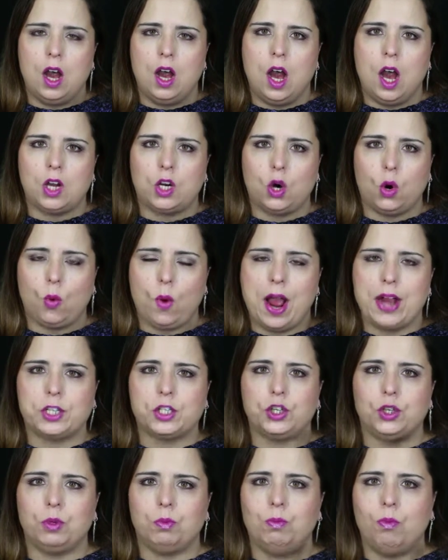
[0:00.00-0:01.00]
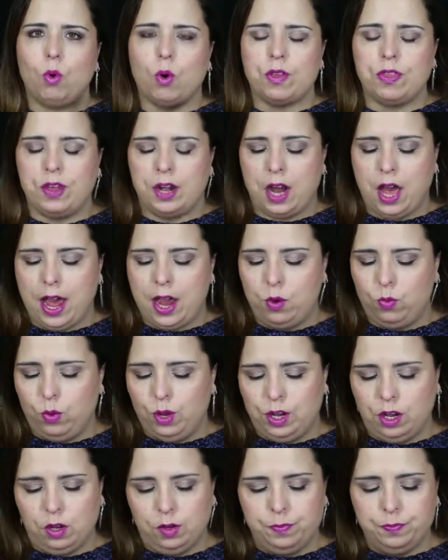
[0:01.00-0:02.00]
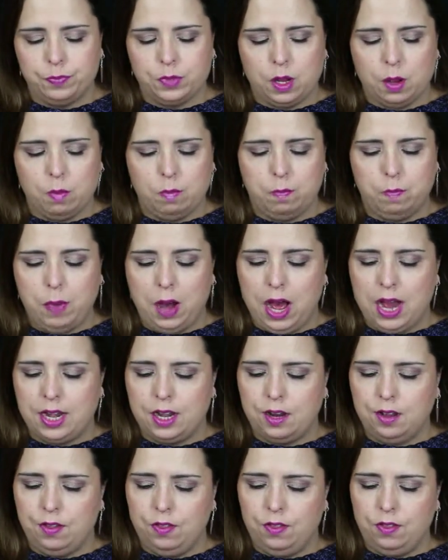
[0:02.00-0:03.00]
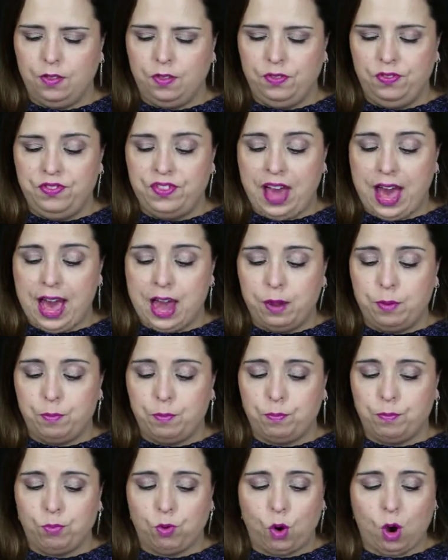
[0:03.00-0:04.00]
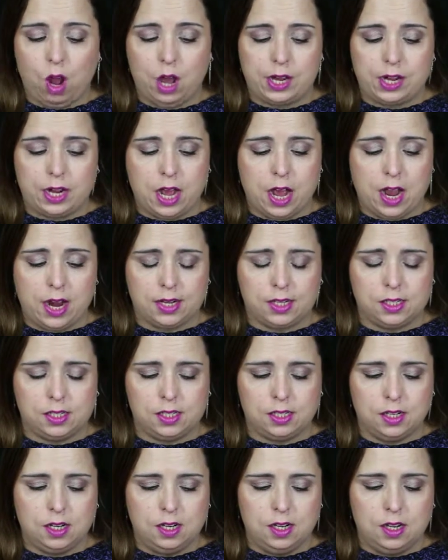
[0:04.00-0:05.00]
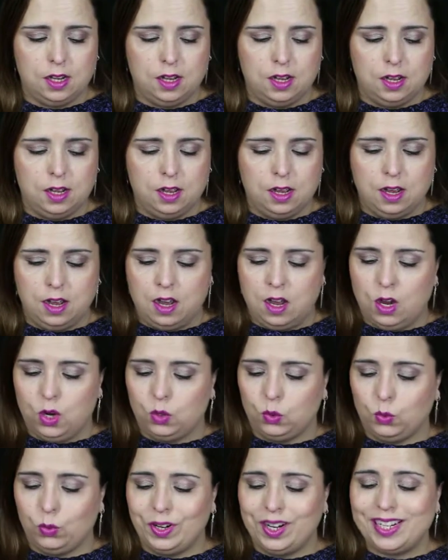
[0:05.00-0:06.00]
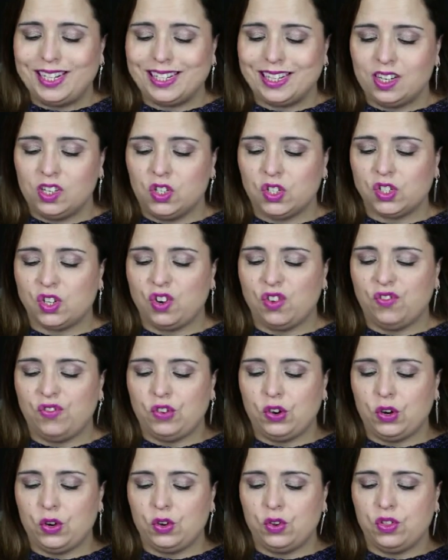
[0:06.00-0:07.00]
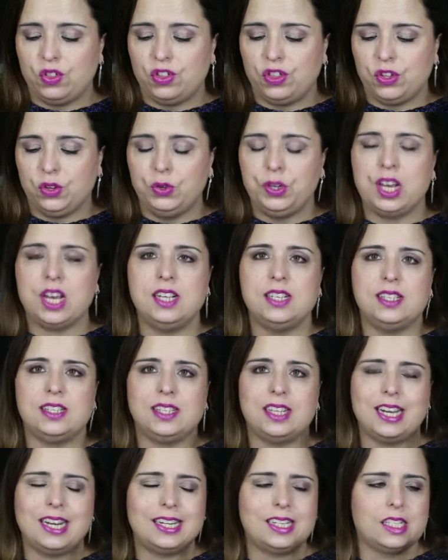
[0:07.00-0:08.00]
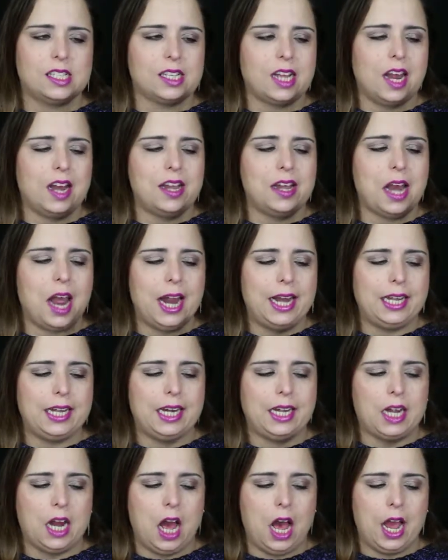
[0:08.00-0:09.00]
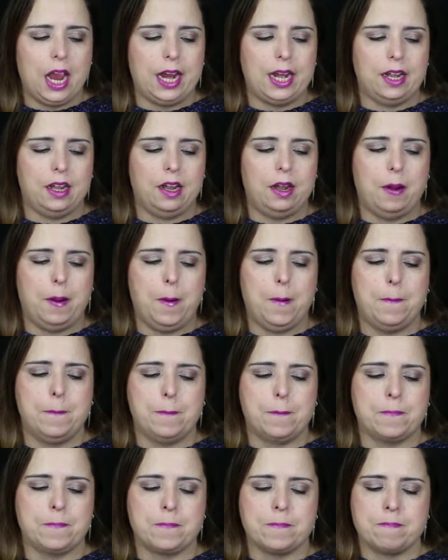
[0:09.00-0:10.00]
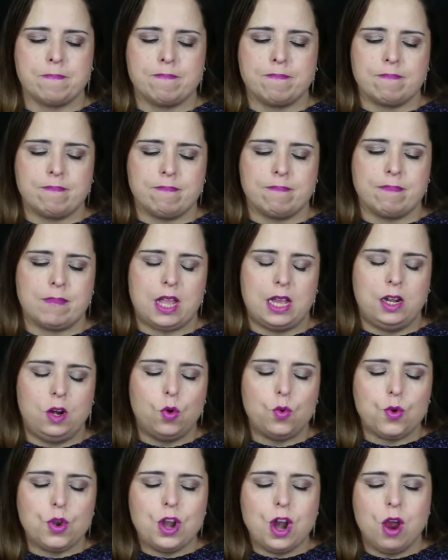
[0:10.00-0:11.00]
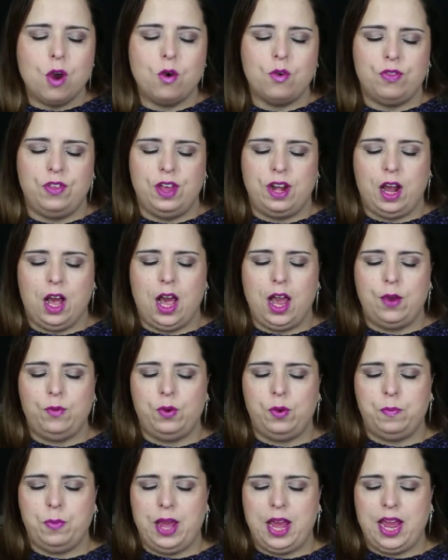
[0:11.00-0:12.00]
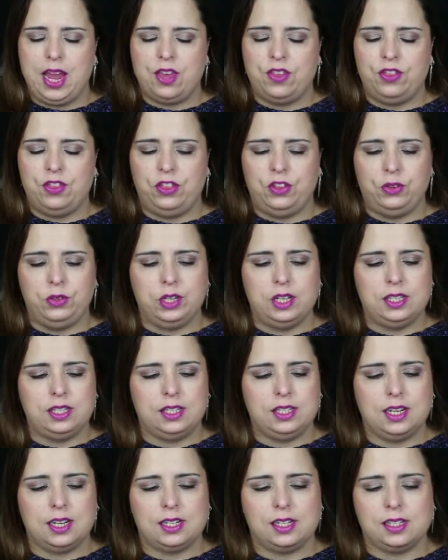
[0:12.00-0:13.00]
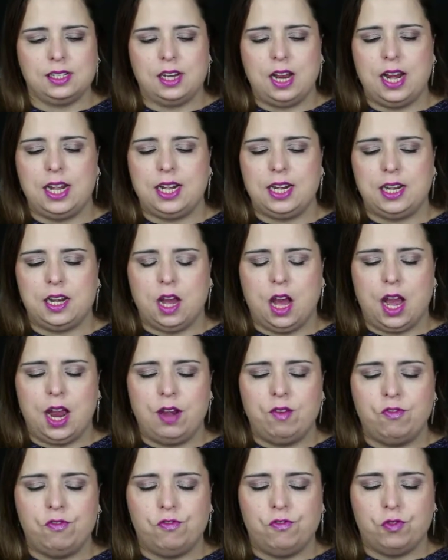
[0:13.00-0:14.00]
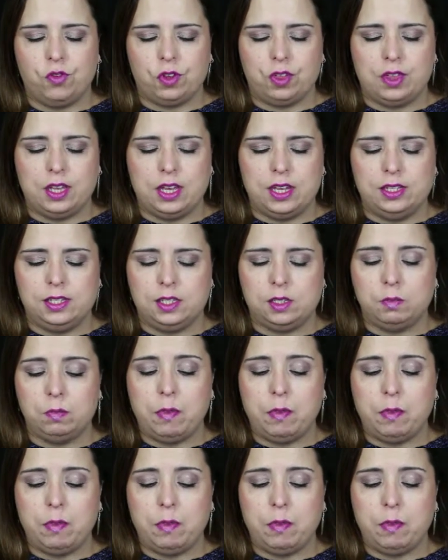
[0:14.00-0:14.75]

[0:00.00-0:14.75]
a corrector more than I will, but that product retails for $36.99. I don't know that I would pay $36.99 for this,